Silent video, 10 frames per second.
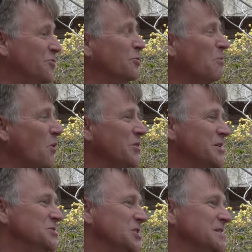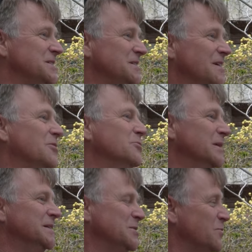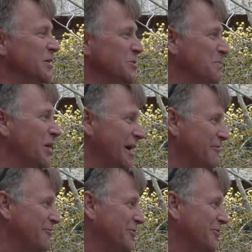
for more than just oh it's a weird plant